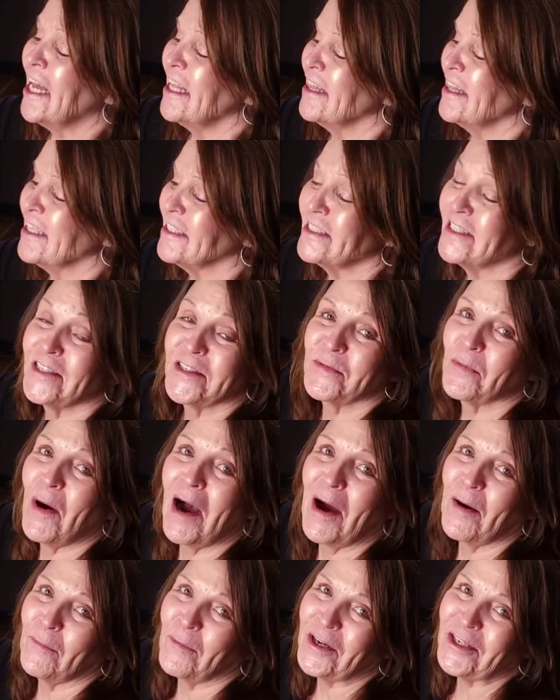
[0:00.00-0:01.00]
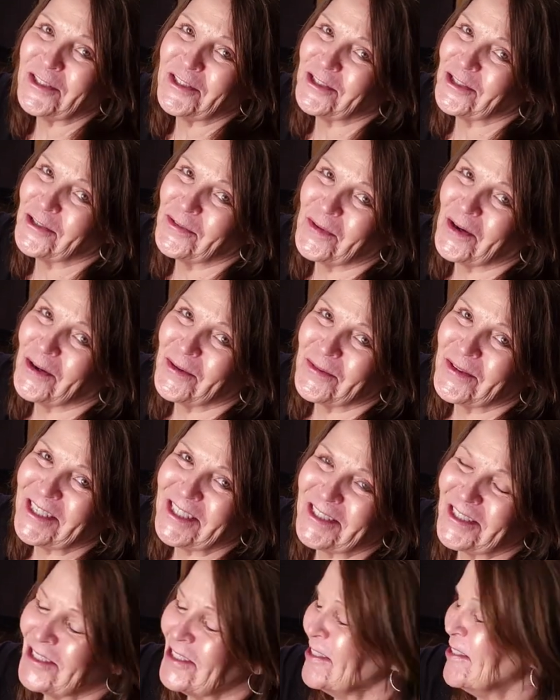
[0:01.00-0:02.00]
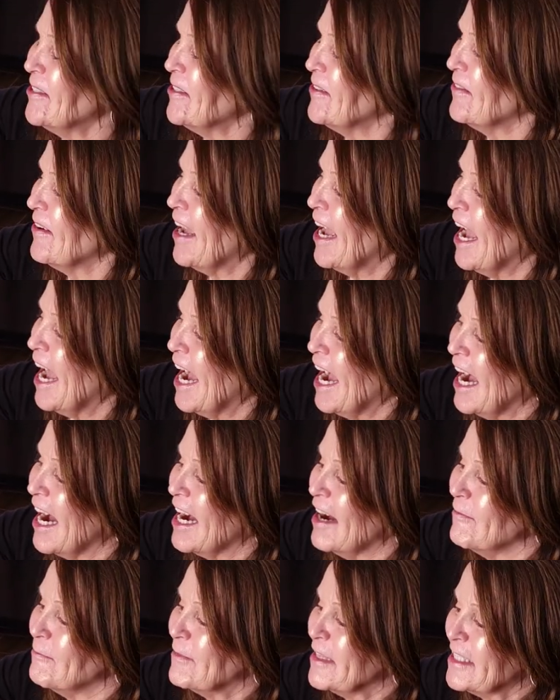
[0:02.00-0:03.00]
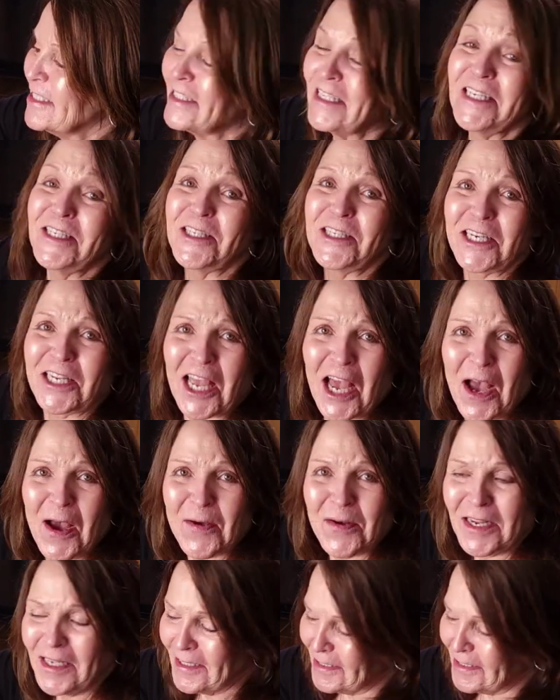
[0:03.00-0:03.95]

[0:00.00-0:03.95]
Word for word: This is why we do what we do. Um, this is Dakota,